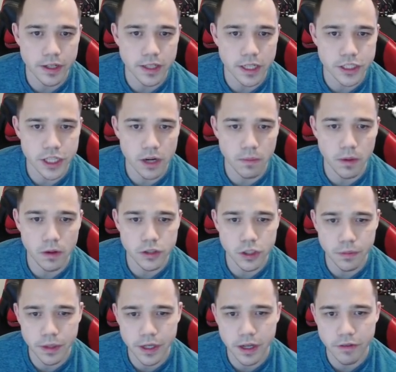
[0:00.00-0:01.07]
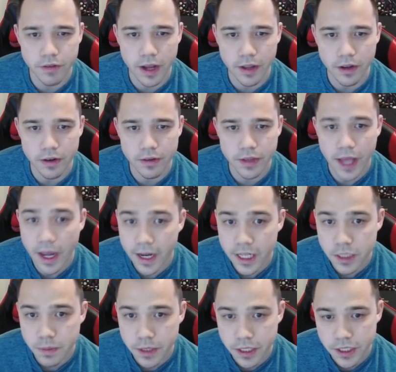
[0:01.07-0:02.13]
That Shadow Ball should be enough at that
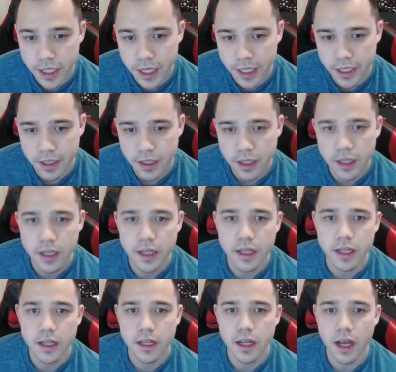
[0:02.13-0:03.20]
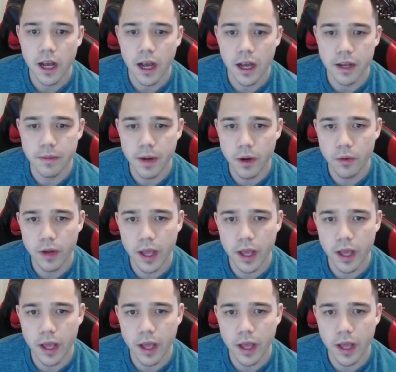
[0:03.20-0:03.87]
HP to take him out.